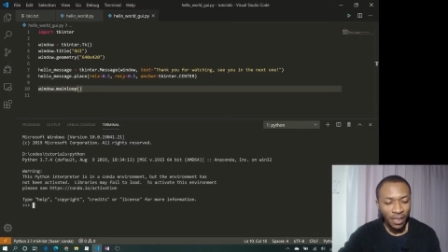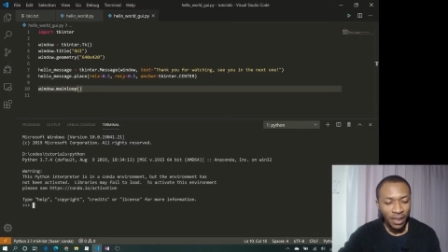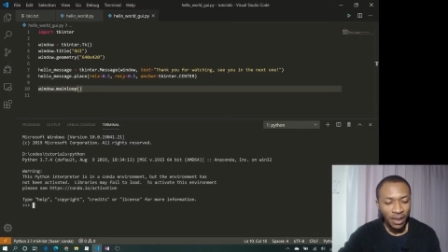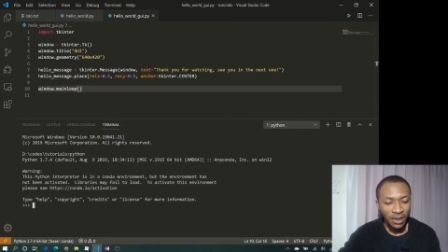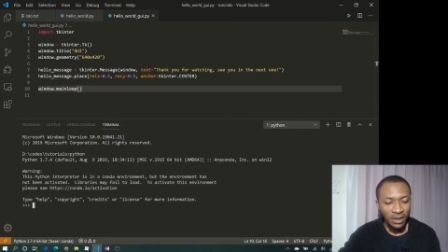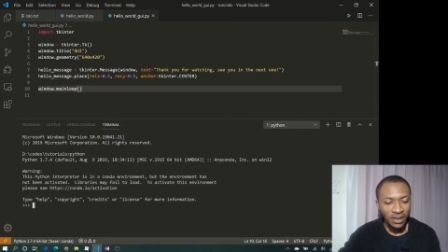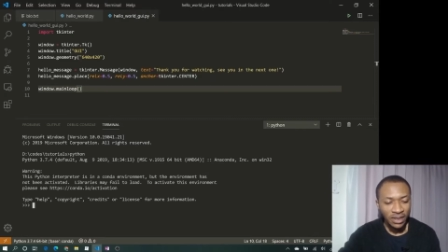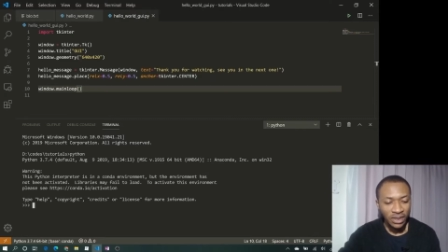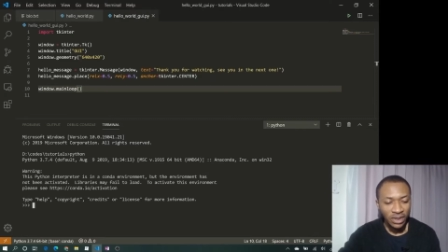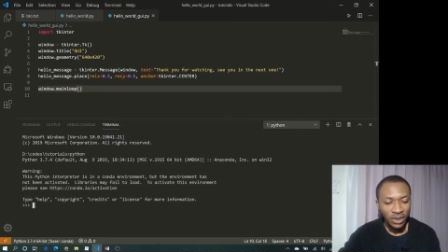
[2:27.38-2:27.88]

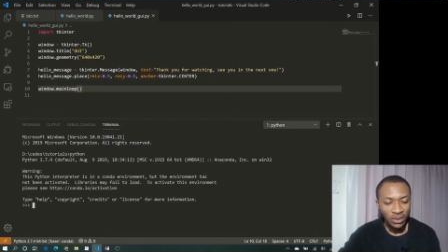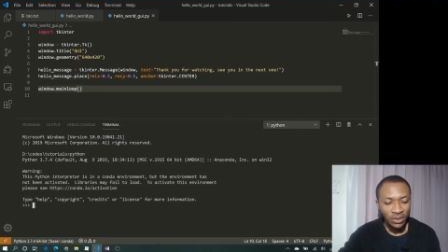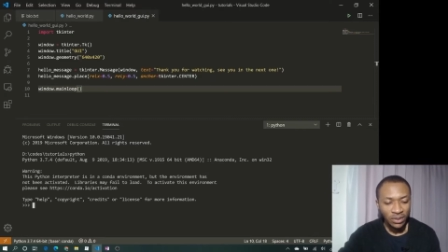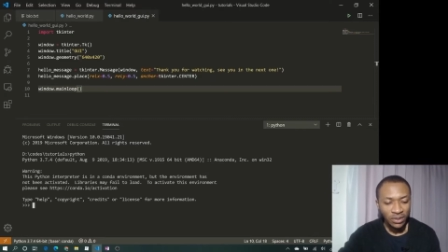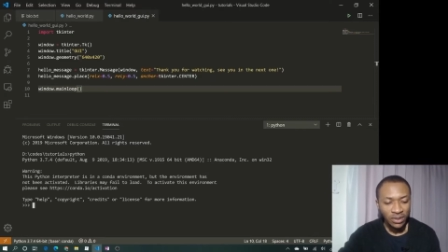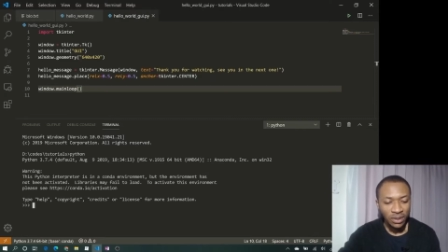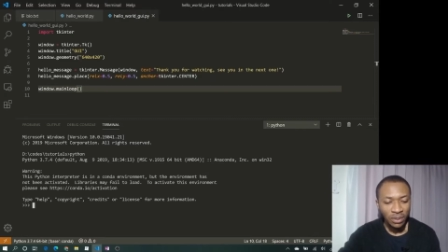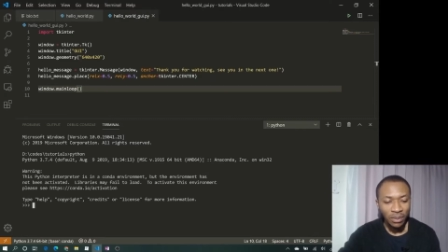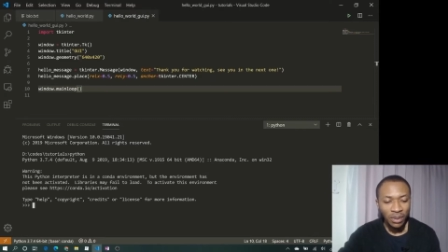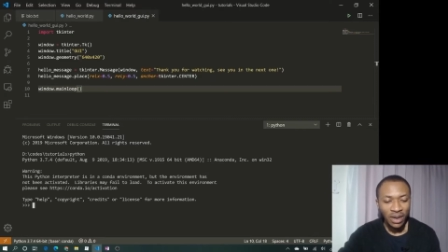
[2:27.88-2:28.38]

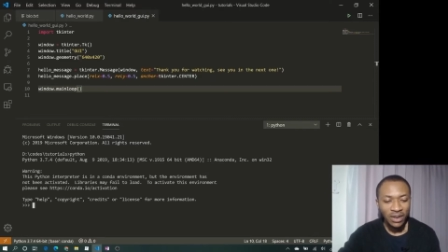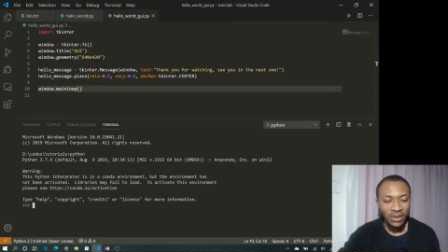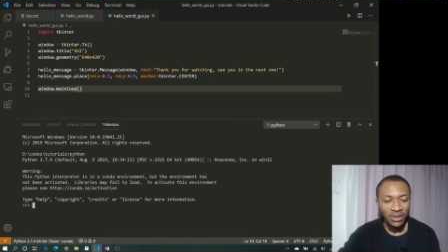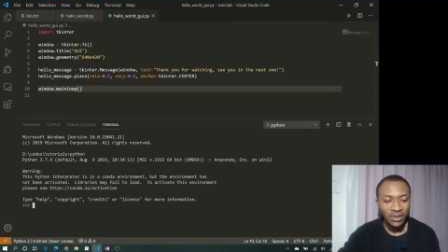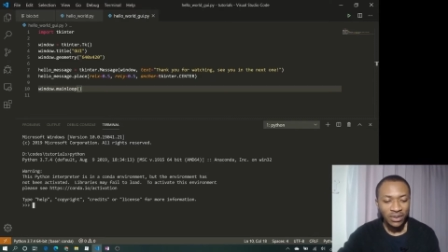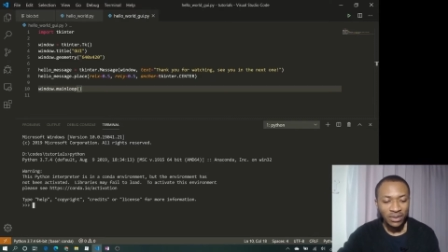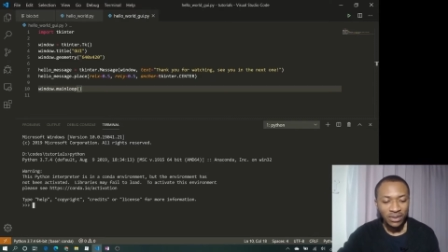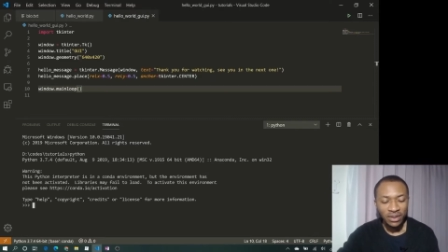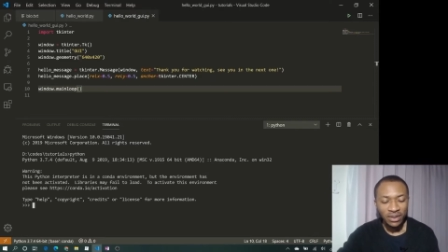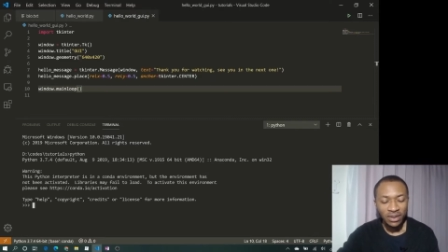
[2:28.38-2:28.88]
denotes the
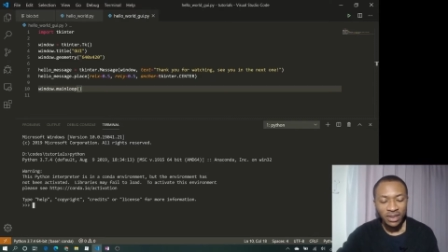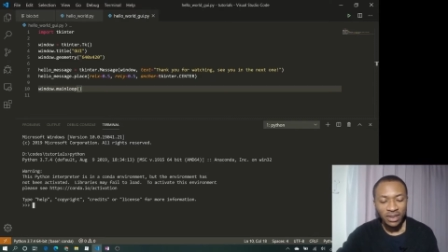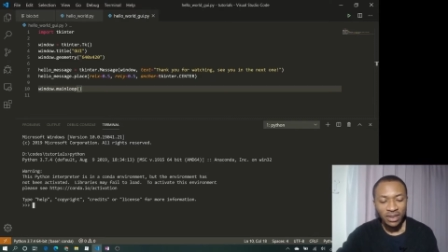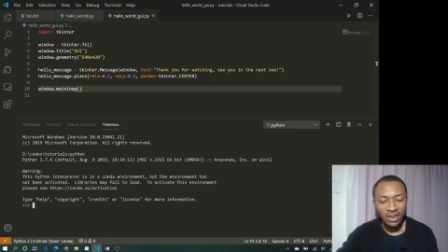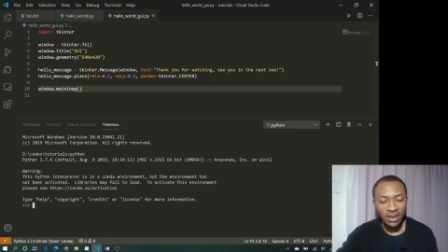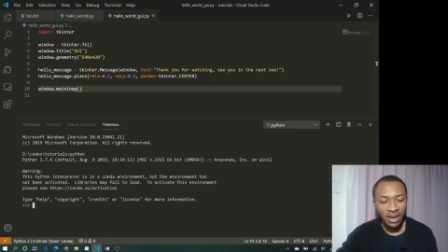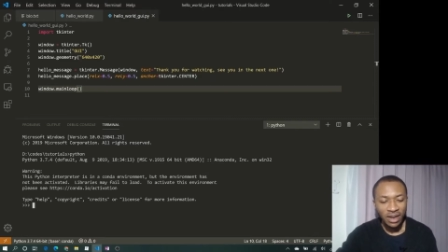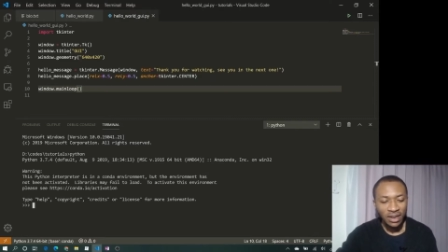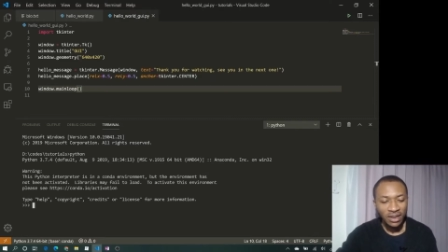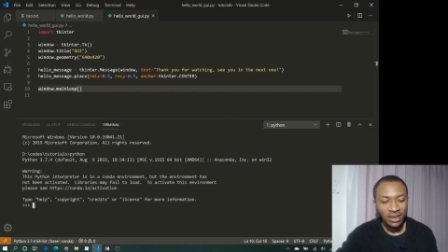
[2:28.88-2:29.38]
Python
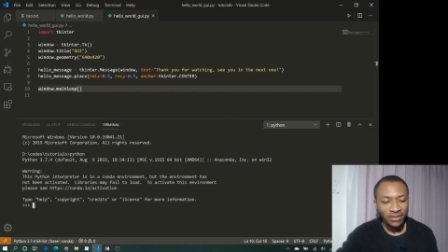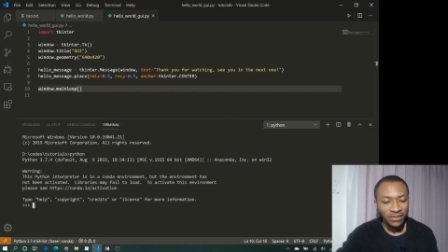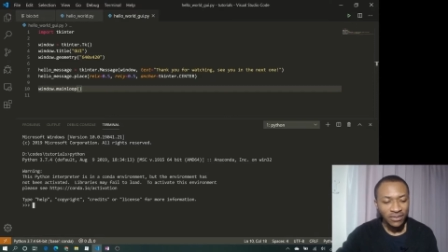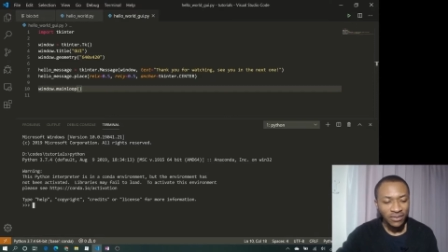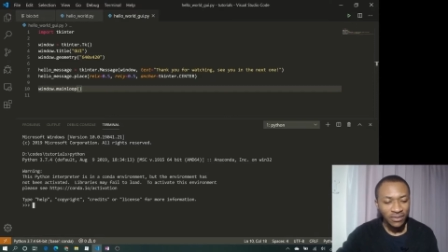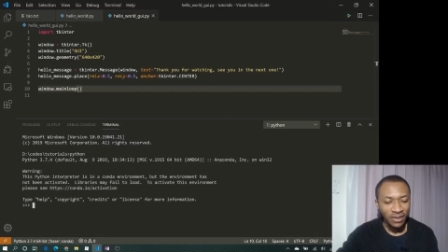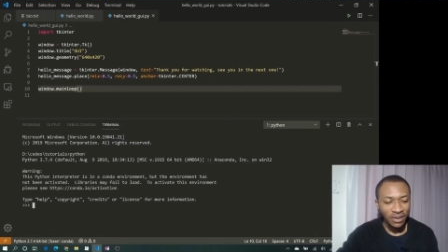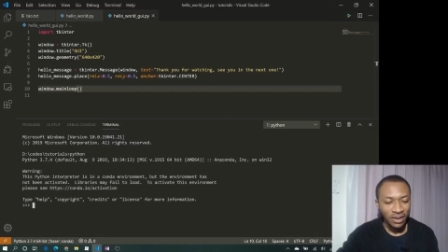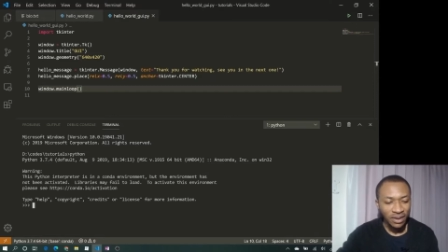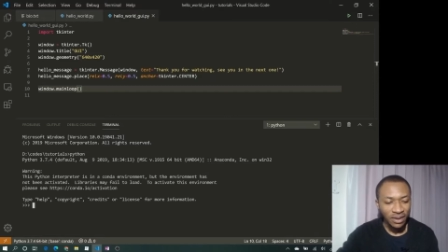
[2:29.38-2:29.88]

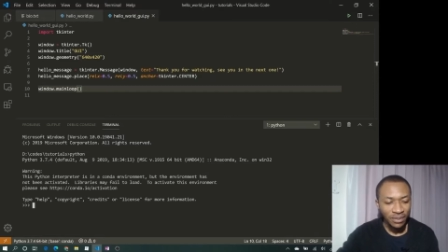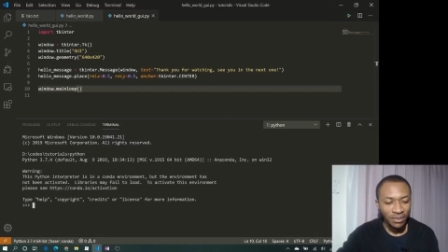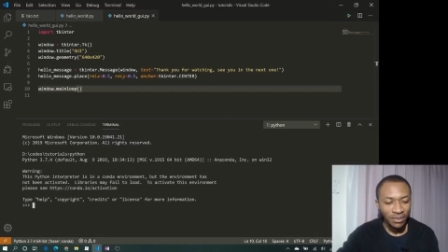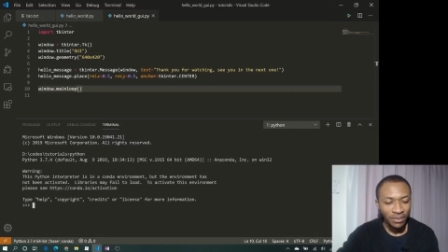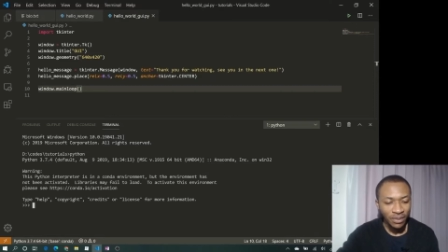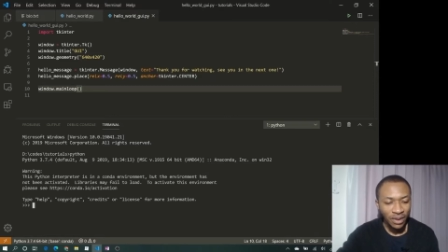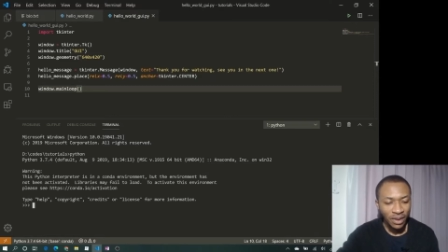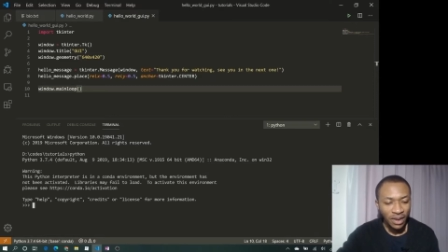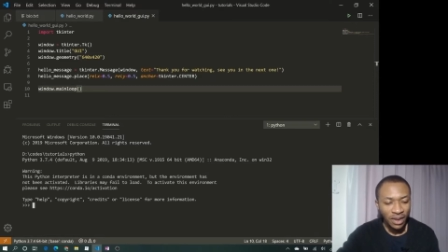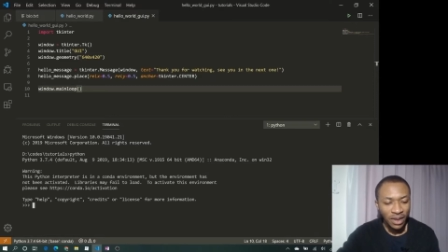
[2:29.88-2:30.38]
interactive
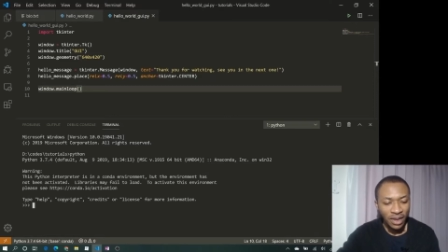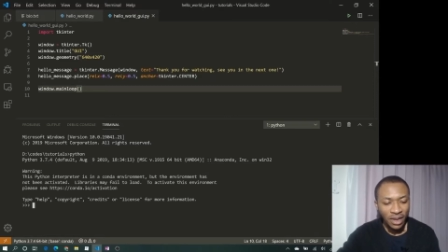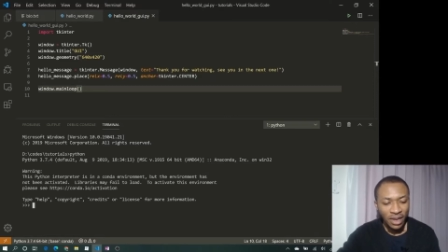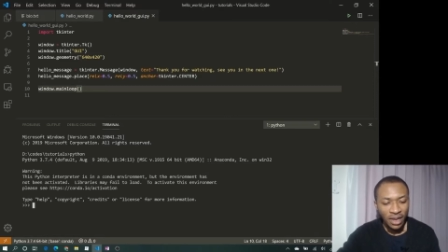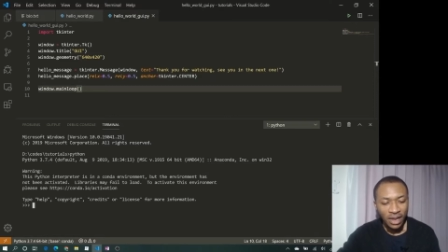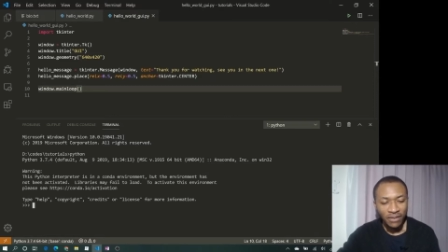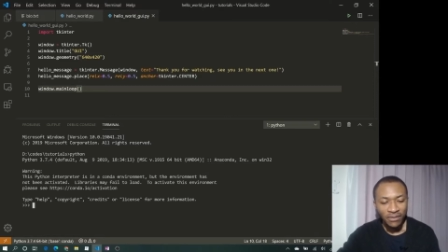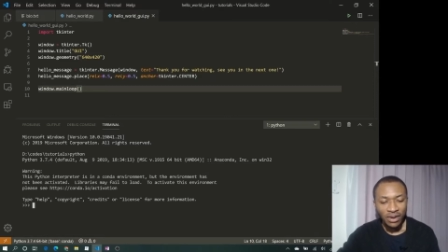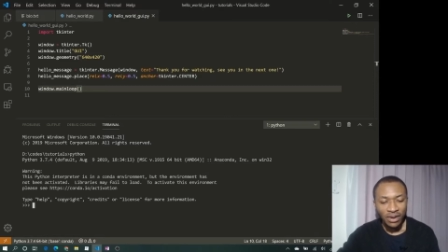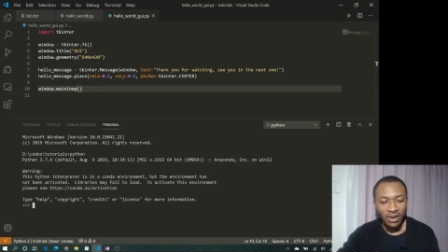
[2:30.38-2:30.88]

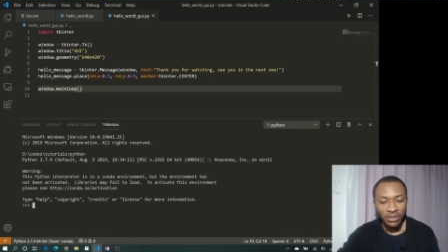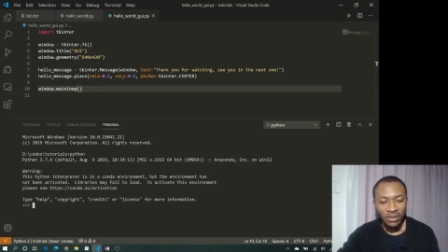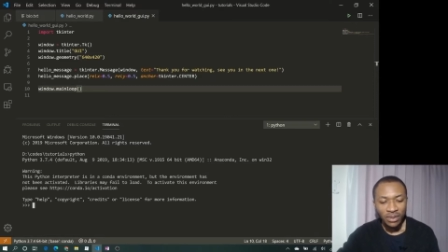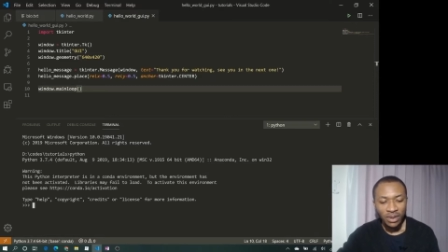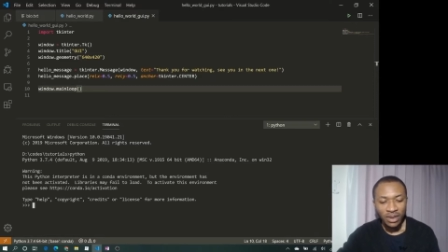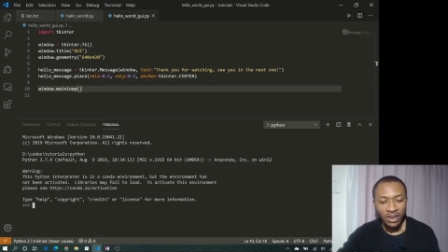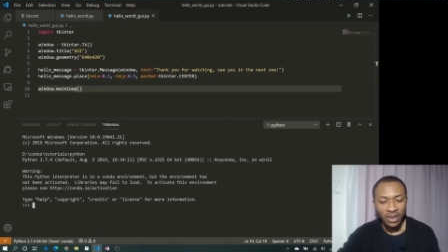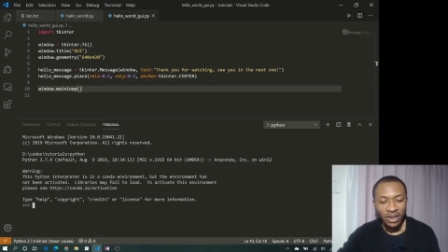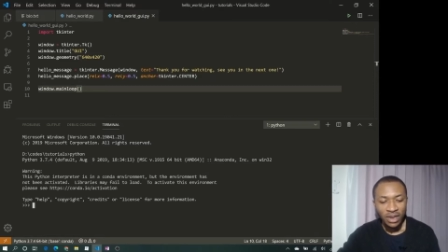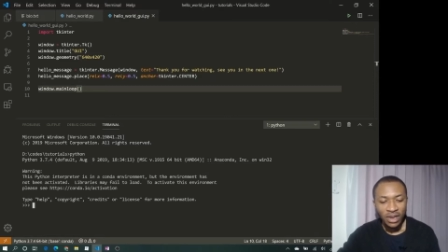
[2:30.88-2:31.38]

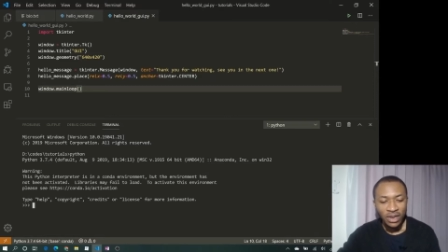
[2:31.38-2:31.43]
environment.